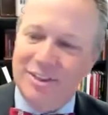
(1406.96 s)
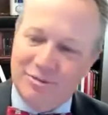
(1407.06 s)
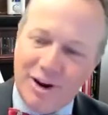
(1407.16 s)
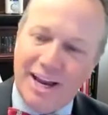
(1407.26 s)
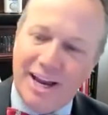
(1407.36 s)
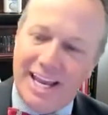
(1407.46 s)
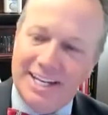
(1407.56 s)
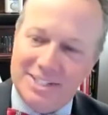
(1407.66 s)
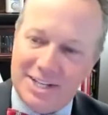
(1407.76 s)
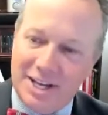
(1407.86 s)
the front end
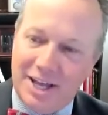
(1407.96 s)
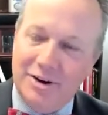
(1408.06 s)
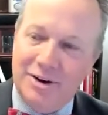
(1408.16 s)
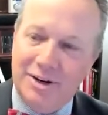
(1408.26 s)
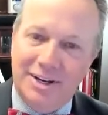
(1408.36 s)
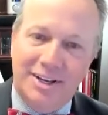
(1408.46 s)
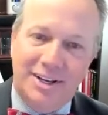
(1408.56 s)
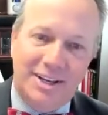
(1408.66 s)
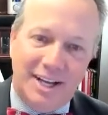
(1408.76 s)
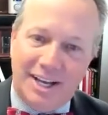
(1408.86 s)
is another
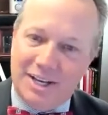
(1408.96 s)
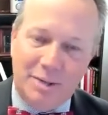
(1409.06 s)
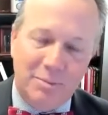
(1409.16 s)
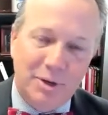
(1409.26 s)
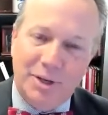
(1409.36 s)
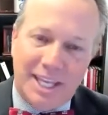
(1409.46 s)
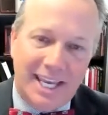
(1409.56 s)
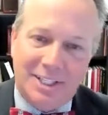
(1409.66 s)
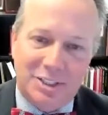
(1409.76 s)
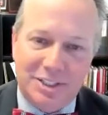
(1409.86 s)

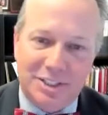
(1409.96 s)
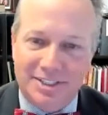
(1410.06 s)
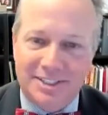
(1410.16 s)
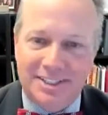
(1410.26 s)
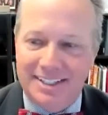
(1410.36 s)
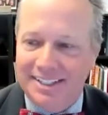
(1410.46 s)
communication